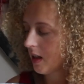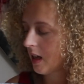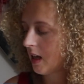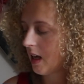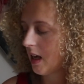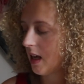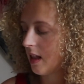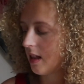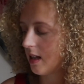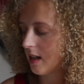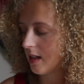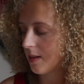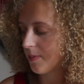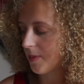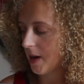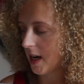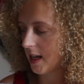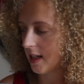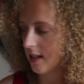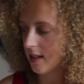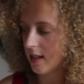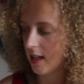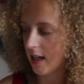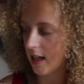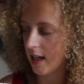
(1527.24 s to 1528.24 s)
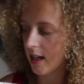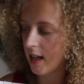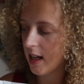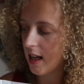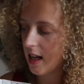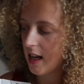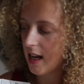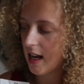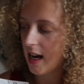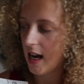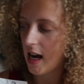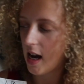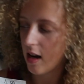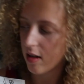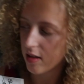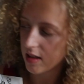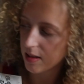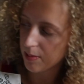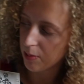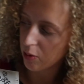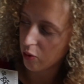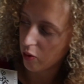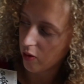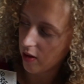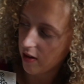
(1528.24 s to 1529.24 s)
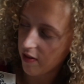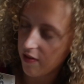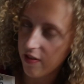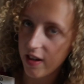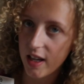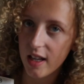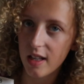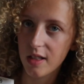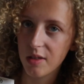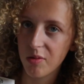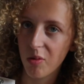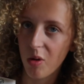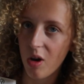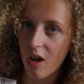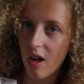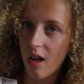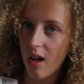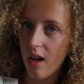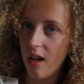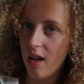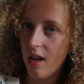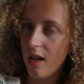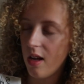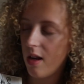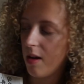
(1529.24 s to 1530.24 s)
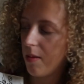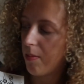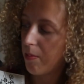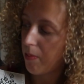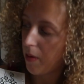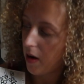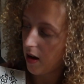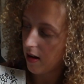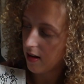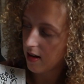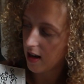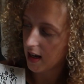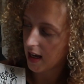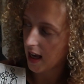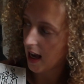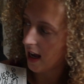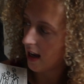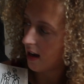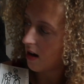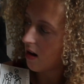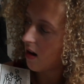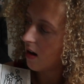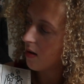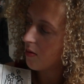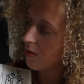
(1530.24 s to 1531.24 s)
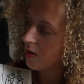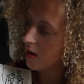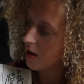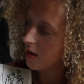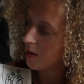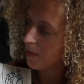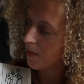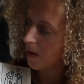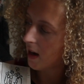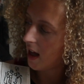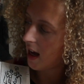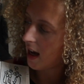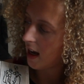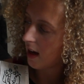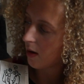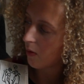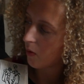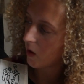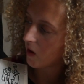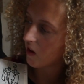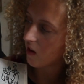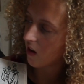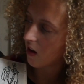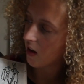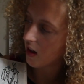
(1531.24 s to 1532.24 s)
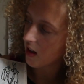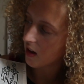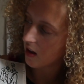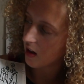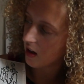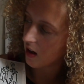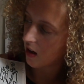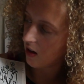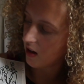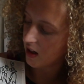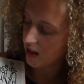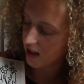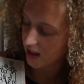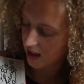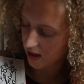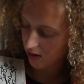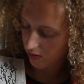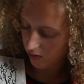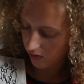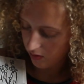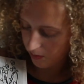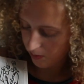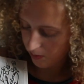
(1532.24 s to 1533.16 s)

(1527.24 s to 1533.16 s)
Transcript: in this painting how small the figures were. But again, I was just playing with like the idea of